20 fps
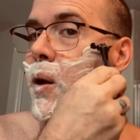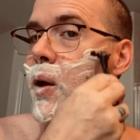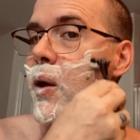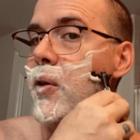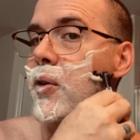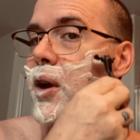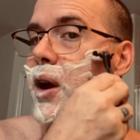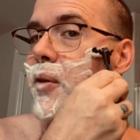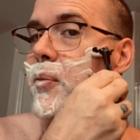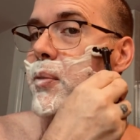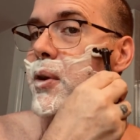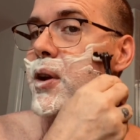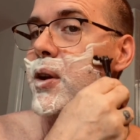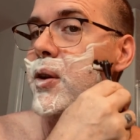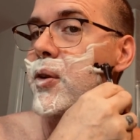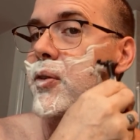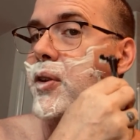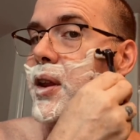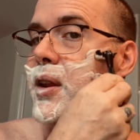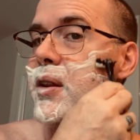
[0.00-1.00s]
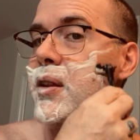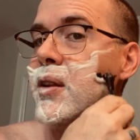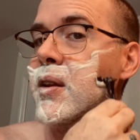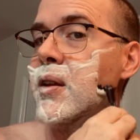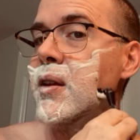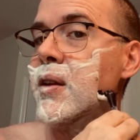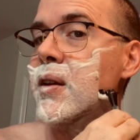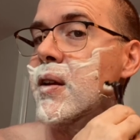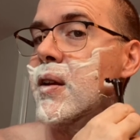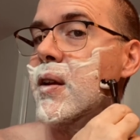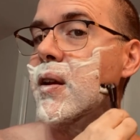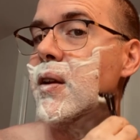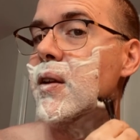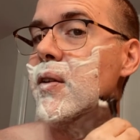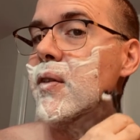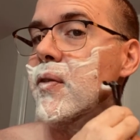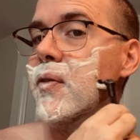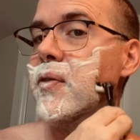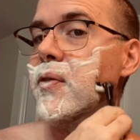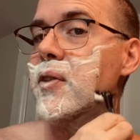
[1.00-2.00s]
So I've been using
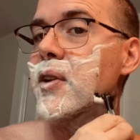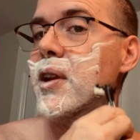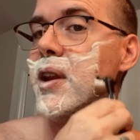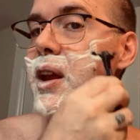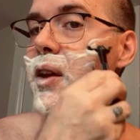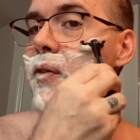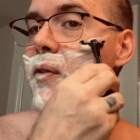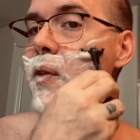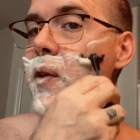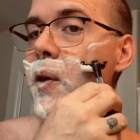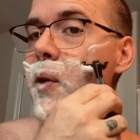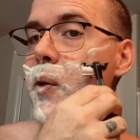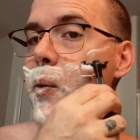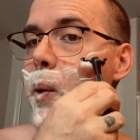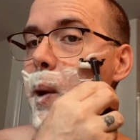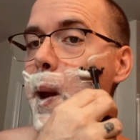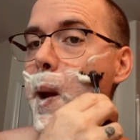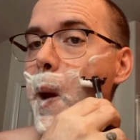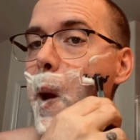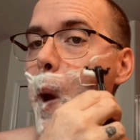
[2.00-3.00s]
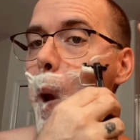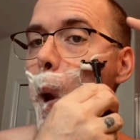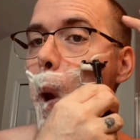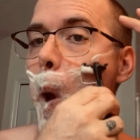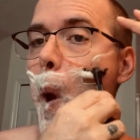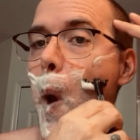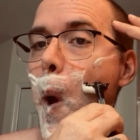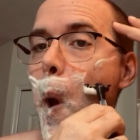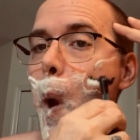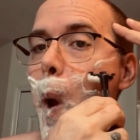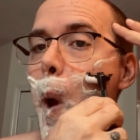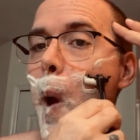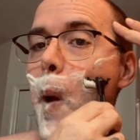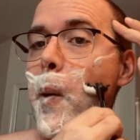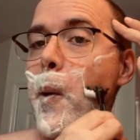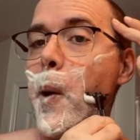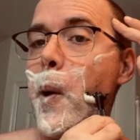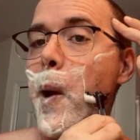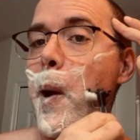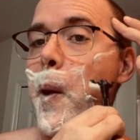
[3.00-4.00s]
the leaf this week, or uh,
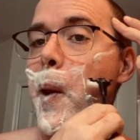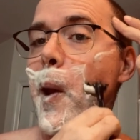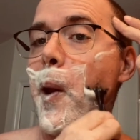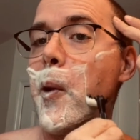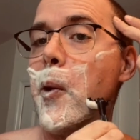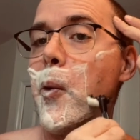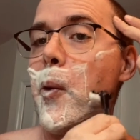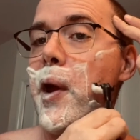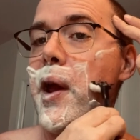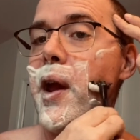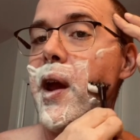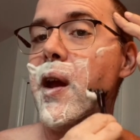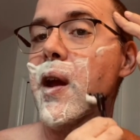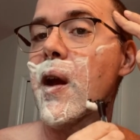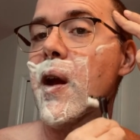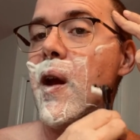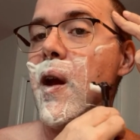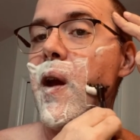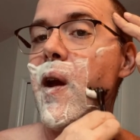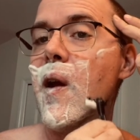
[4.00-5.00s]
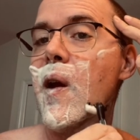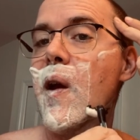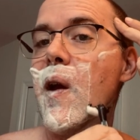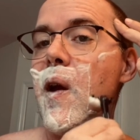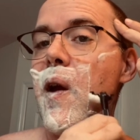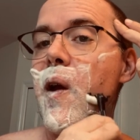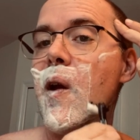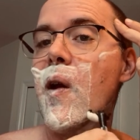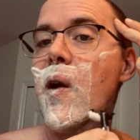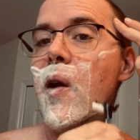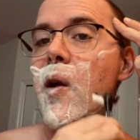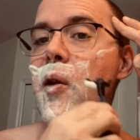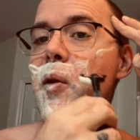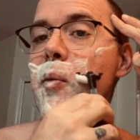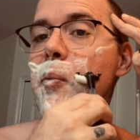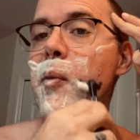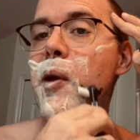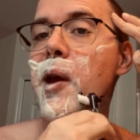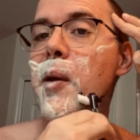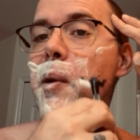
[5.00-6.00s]
sorry, the twig. It's
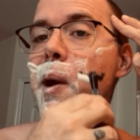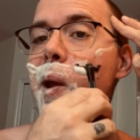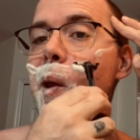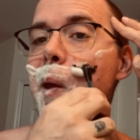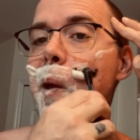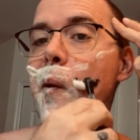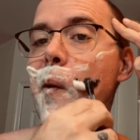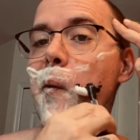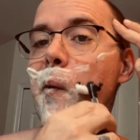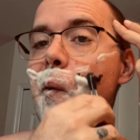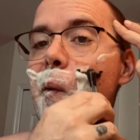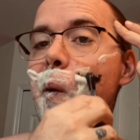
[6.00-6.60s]
made by leaf.